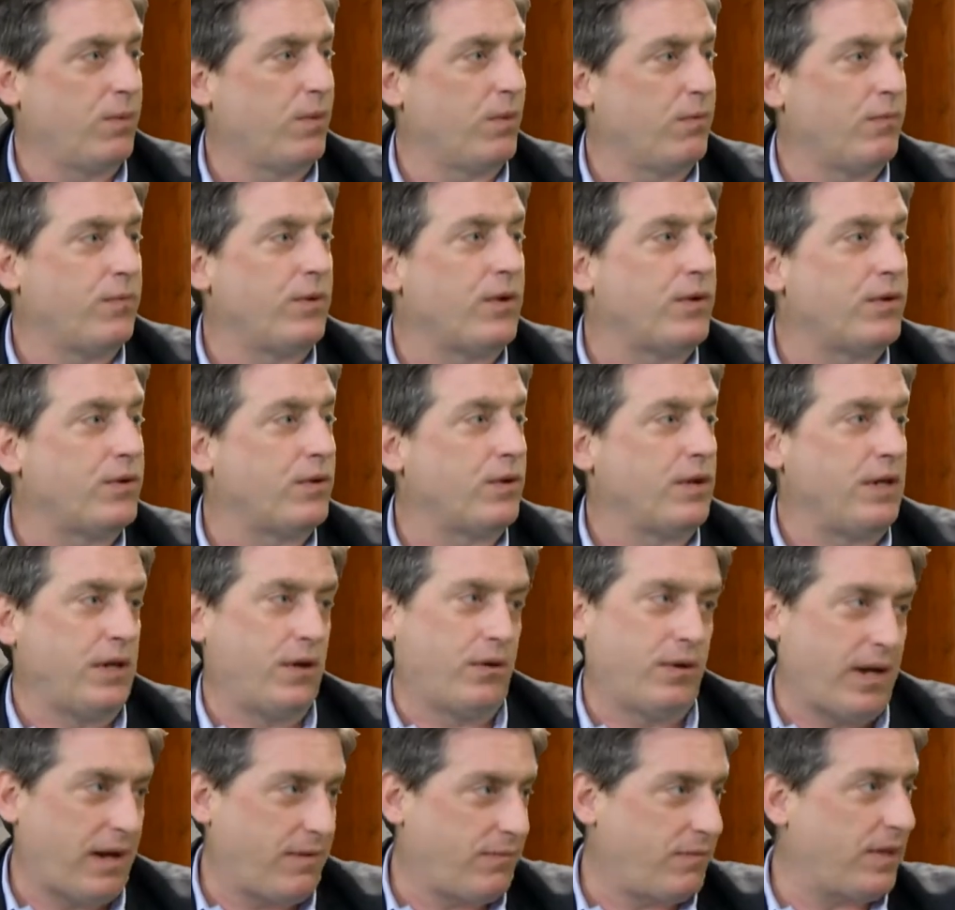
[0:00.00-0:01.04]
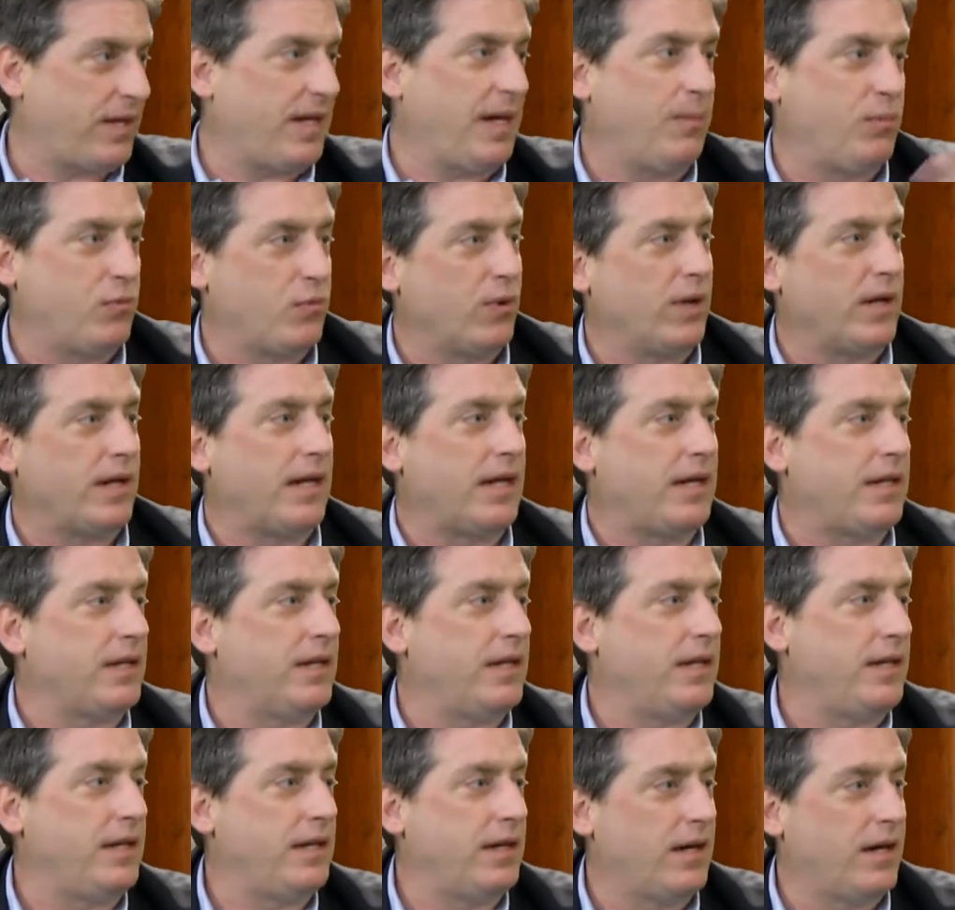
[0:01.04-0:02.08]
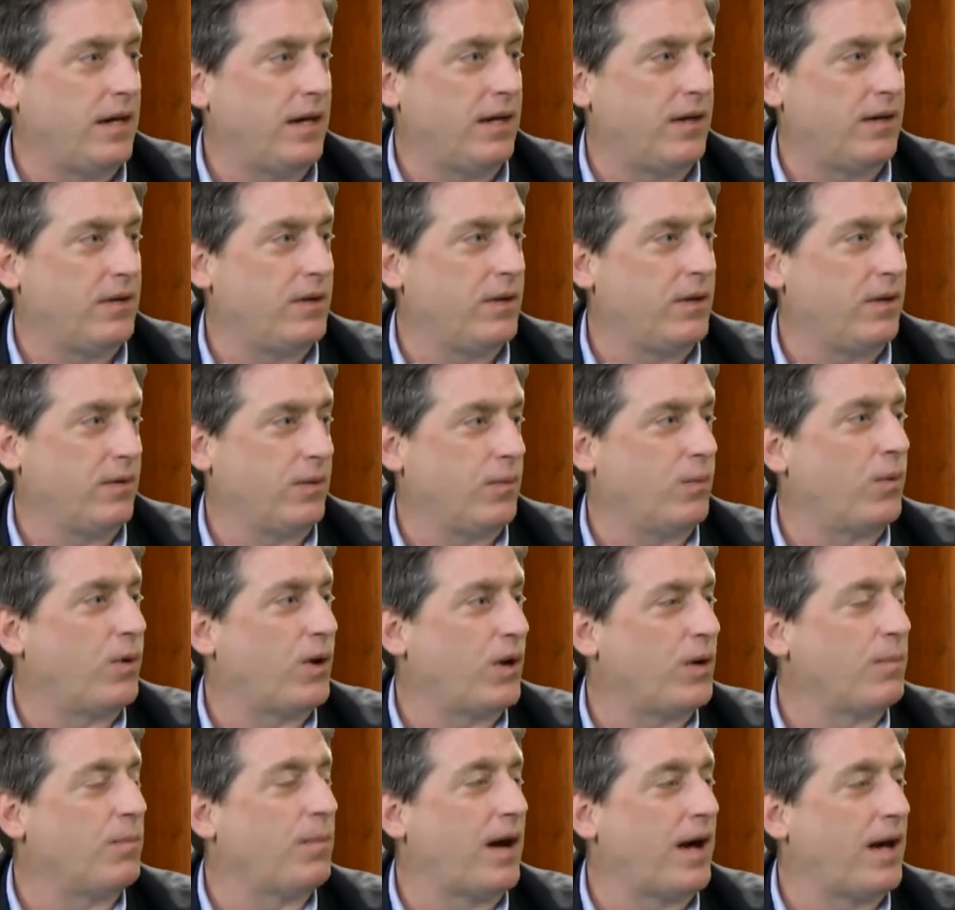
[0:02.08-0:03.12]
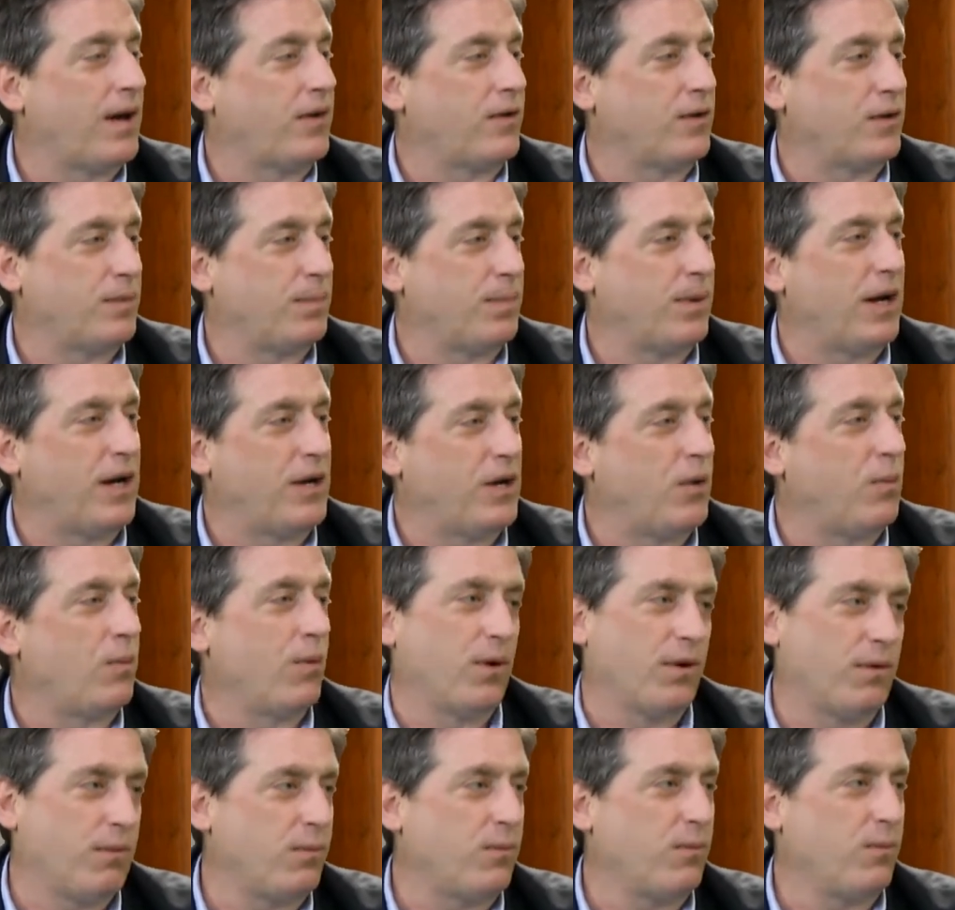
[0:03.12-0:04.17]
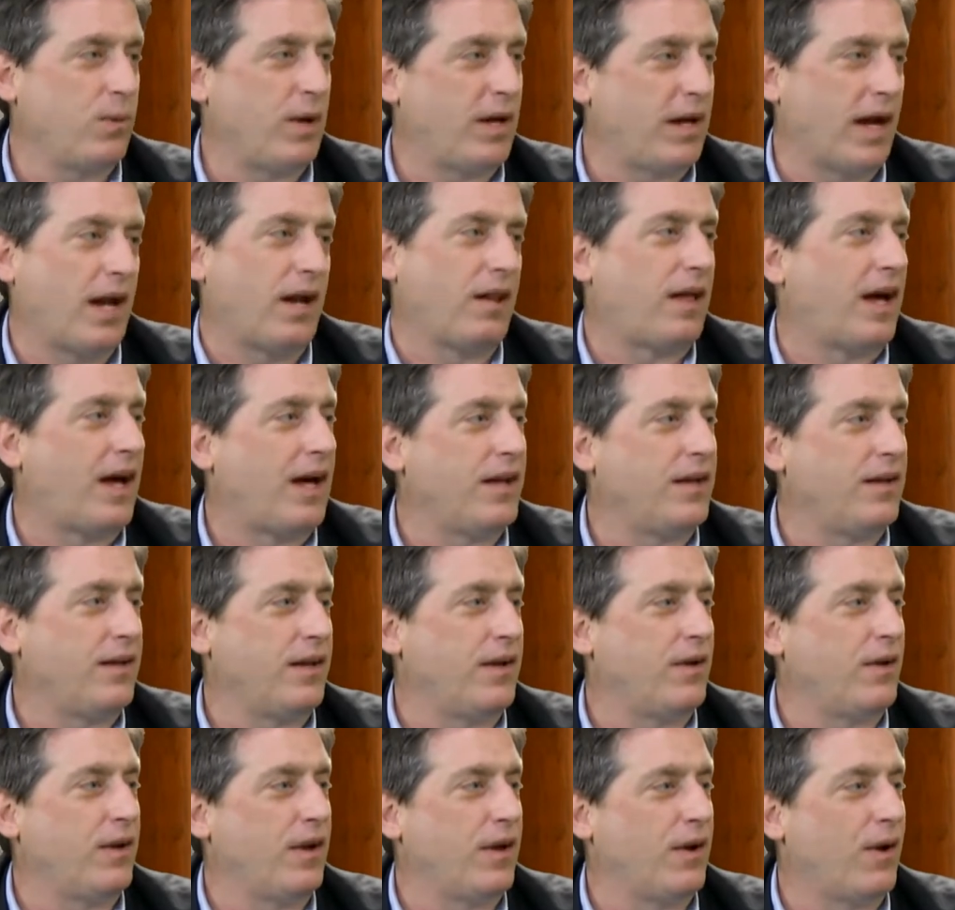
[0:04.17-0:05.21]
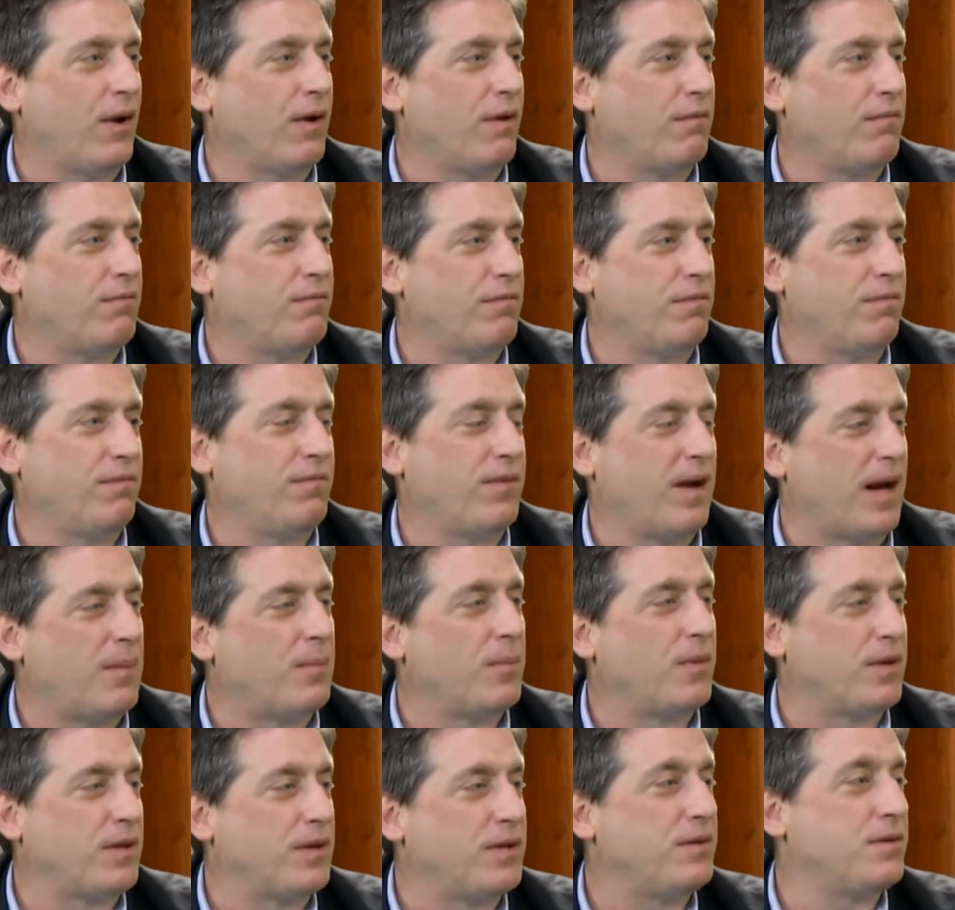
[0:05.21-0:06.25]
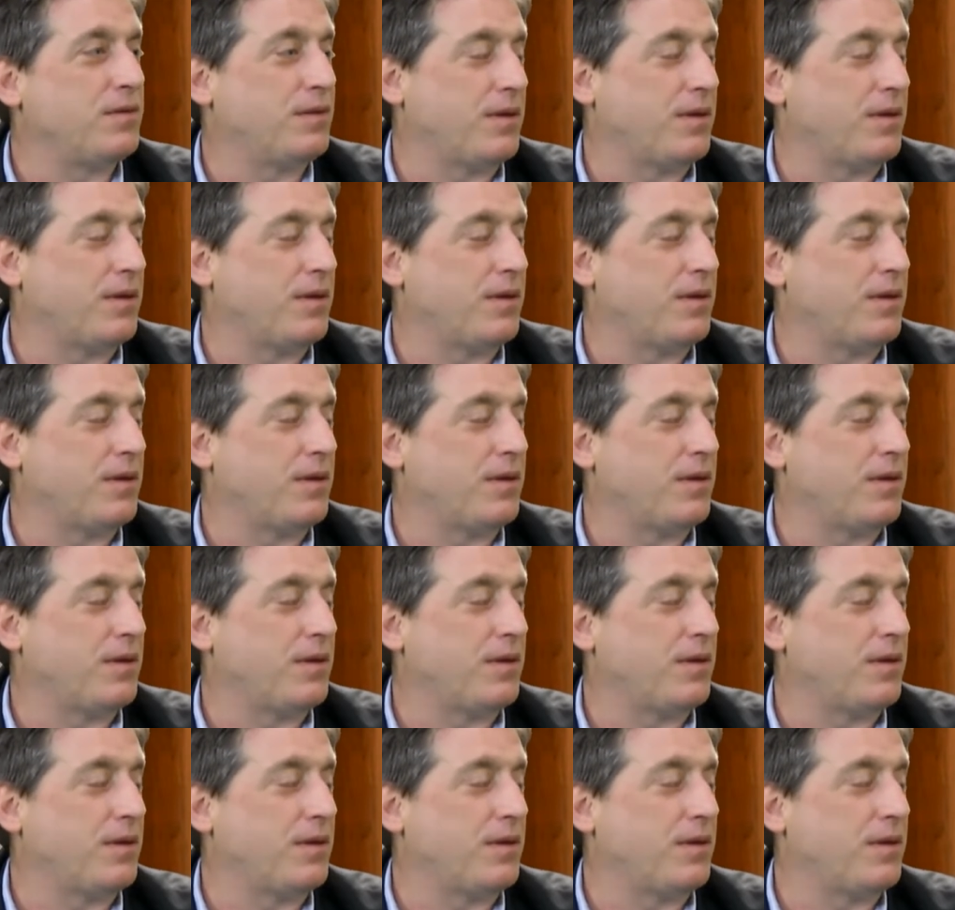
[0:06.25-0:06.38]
a filter. You don't have to keep drinking the water bottles. But I know we got a lot in our family. So.